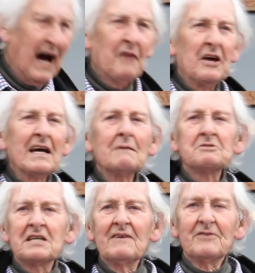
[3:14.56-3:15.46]
I think I'm
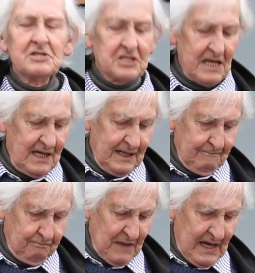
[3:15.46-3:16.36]
safe in saying
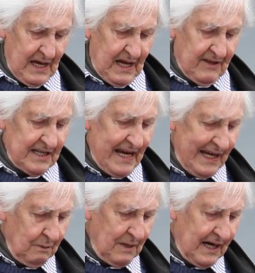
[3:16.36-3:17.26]
that
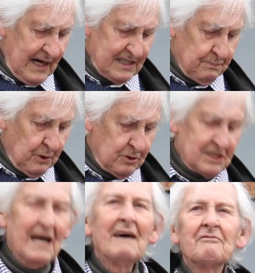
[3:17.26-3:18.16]
Elma has
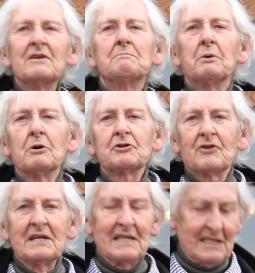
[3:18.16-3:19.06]
booked every boat
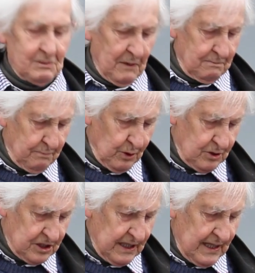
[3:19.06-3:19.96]
that has been
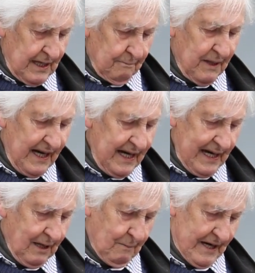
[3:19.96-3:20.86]
booked by
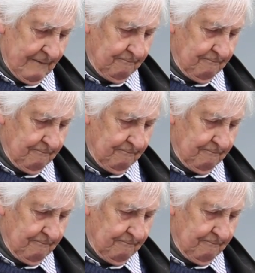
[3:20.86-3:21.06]
Elma.